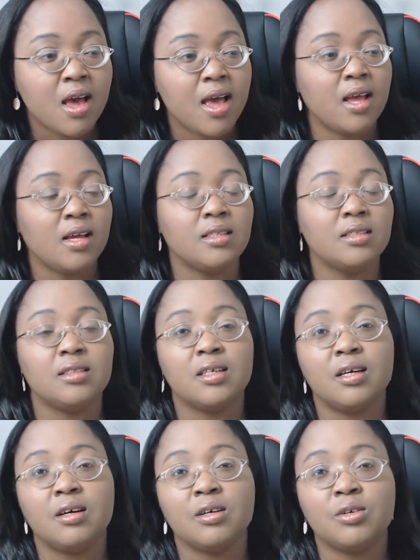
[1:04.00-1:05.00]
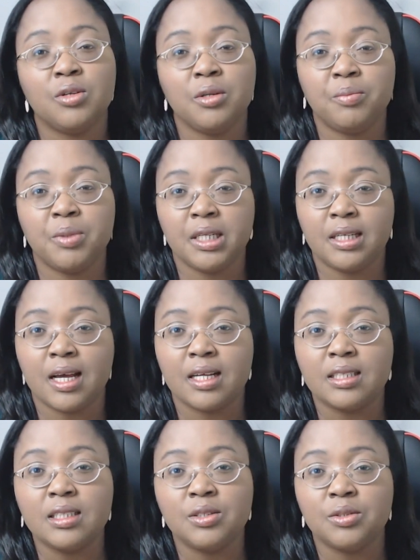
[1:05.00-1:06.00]
And could it be
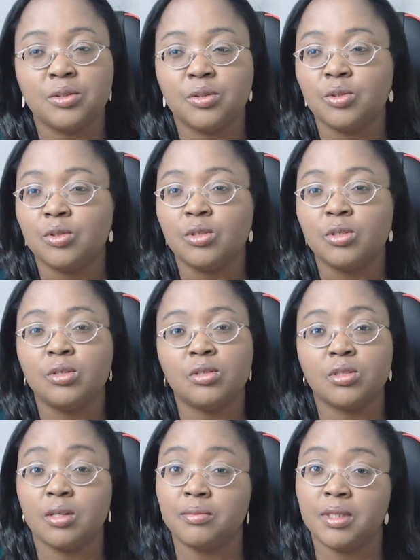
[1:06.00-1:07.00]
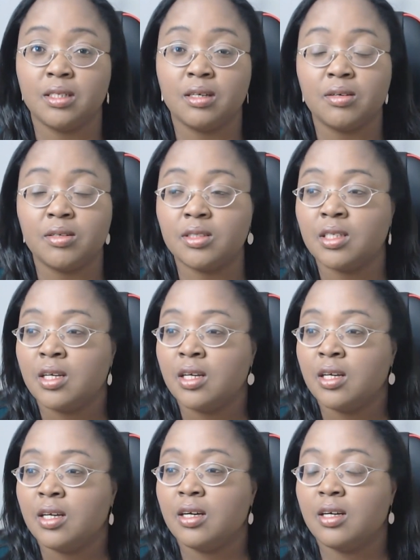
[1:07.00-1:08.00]
that something else,
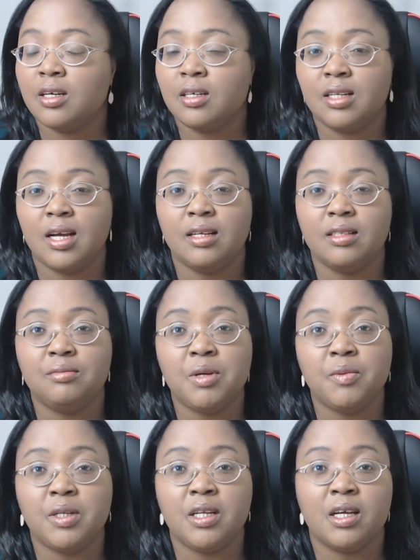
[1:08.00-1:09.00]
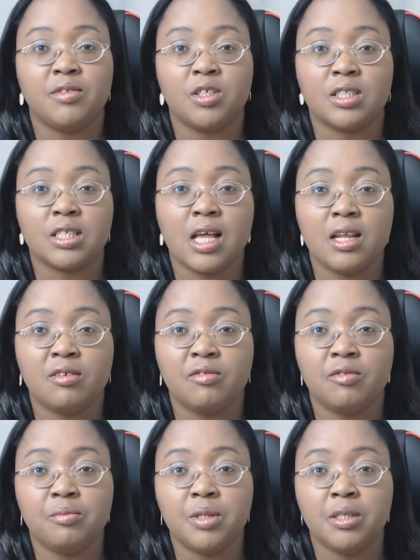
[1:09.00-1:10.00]
that maybe they have just kind
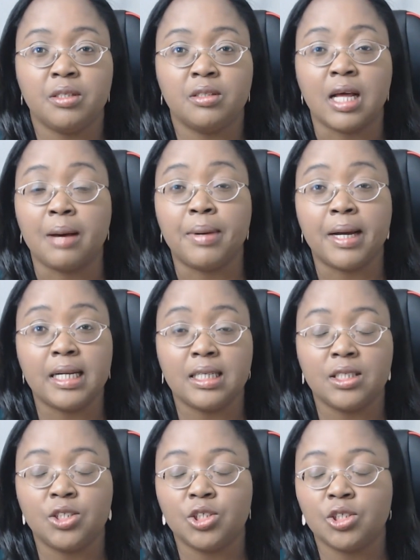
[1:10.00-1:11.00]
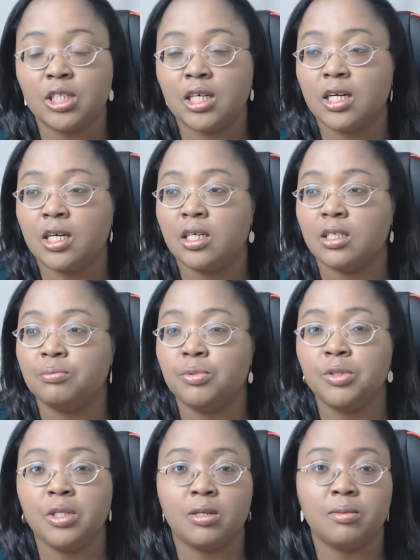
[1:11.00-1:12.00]
of been abiding each other and
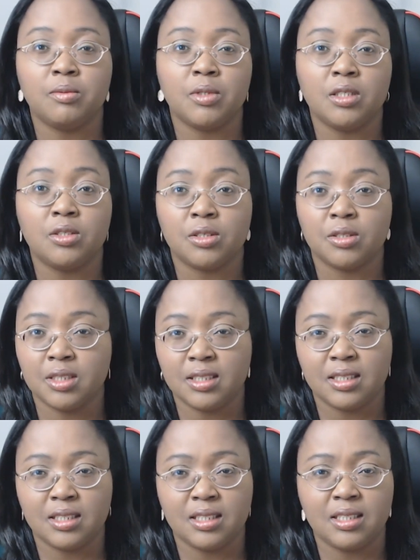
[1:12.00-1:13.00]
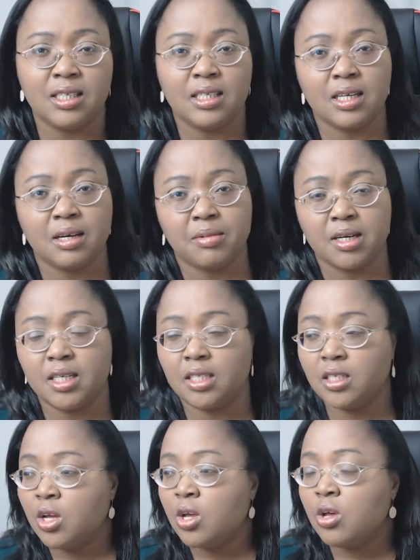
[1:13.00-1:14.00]
putting up with the toxicity in their marriage
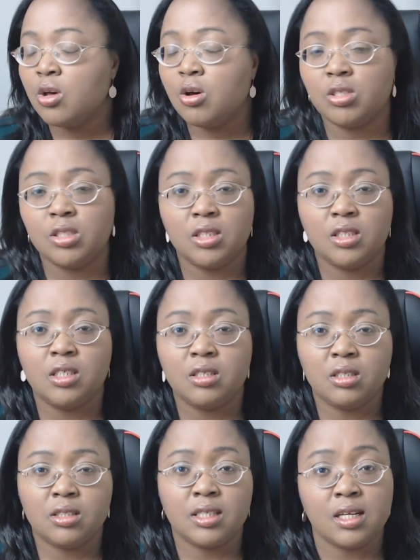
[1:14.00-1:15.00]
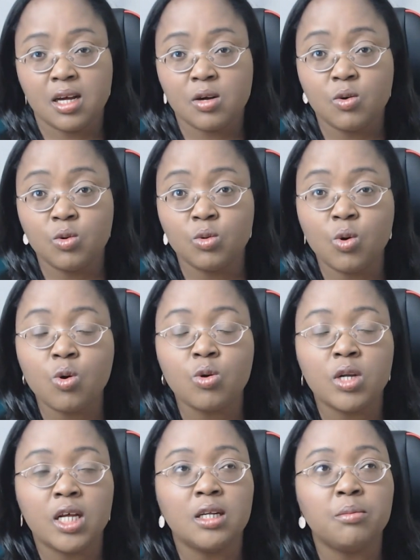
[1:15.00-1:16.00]
until the center couldn't
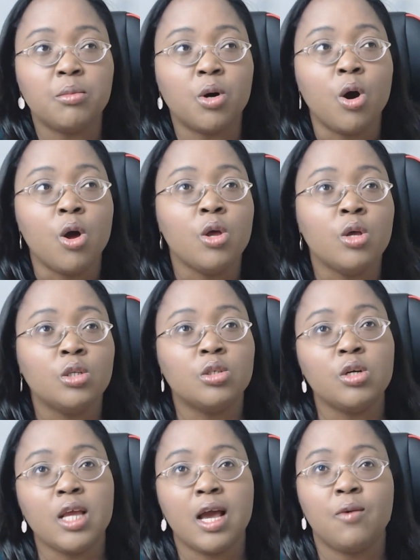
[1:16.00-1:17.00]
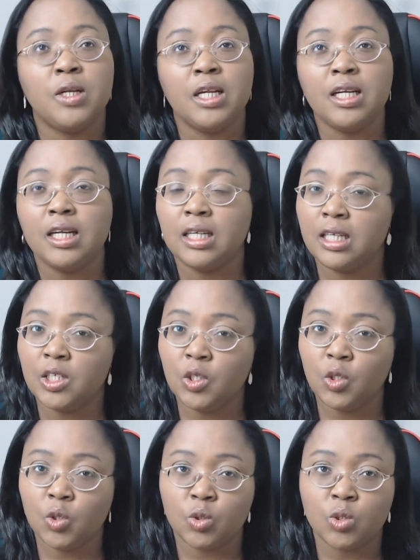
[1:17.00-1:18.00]
hold anymore? So yeah, we didn't really
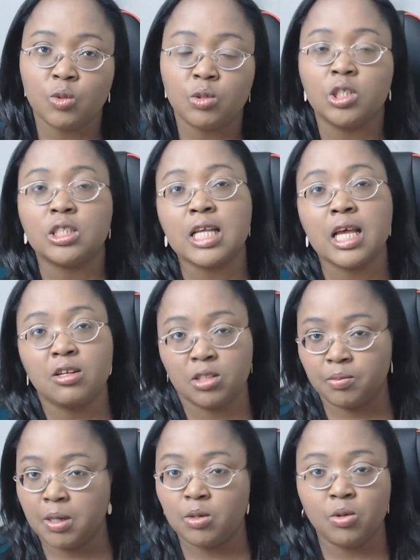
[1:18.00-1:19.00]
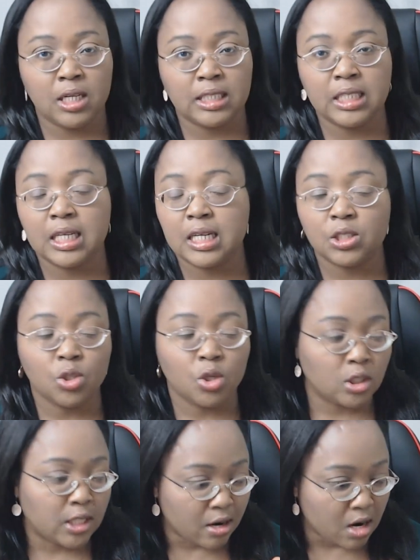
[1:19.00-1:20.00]
know, so just kind of speculated and
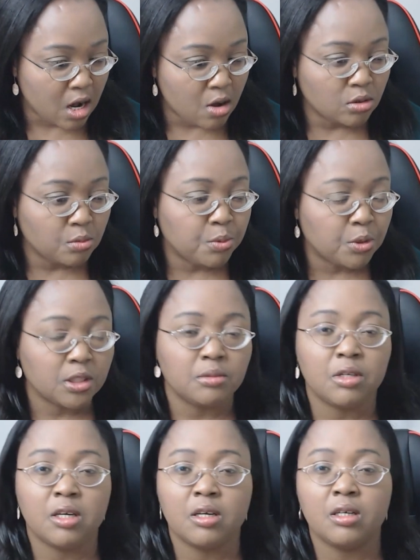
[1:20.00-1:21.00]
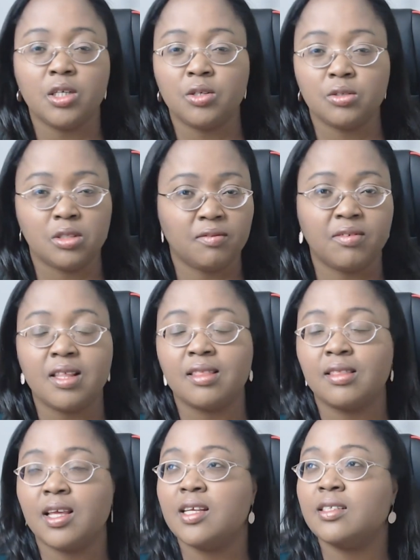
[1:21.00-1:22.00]
talked around different
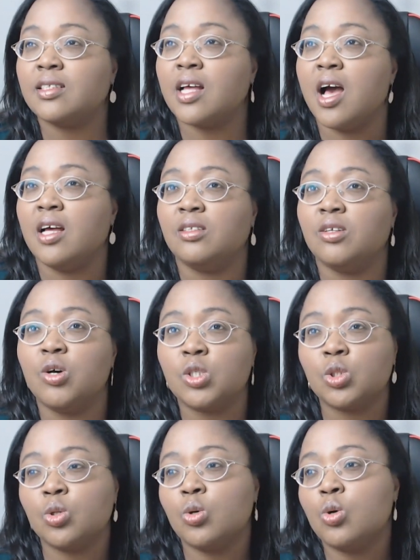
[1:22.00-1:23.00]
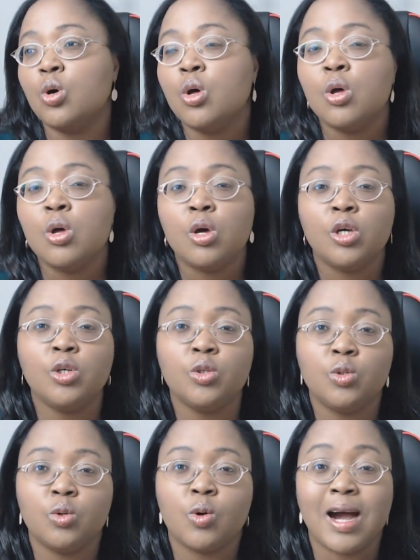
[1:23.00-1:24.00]
things, and also
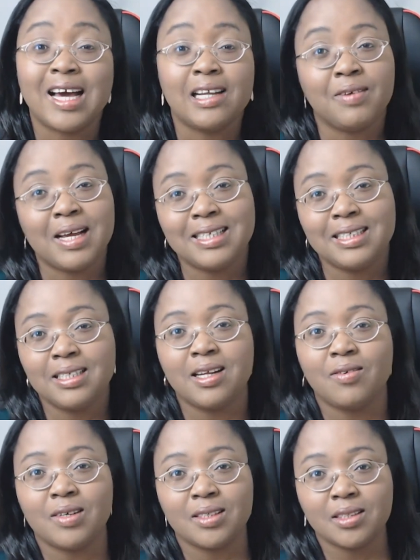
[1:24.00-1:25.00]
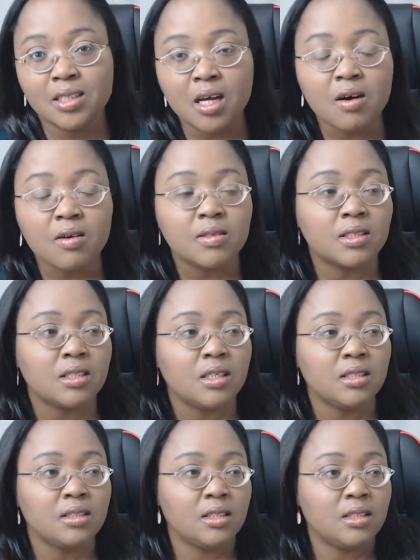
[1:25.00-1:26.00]
advising ourselves
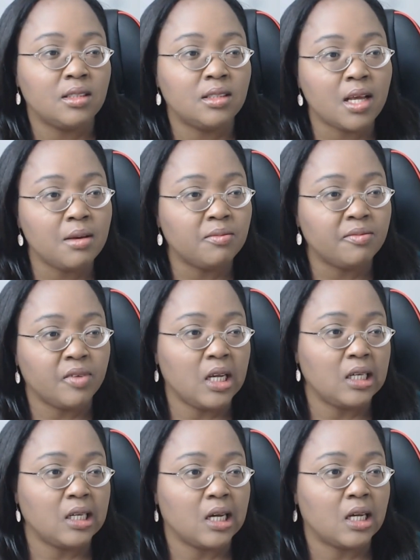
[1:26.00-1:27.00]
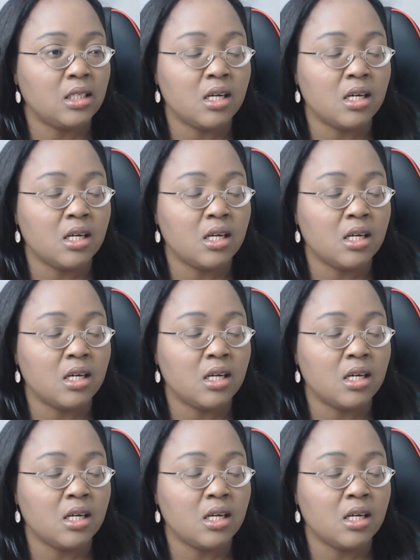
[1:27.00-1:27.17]
in the same vein that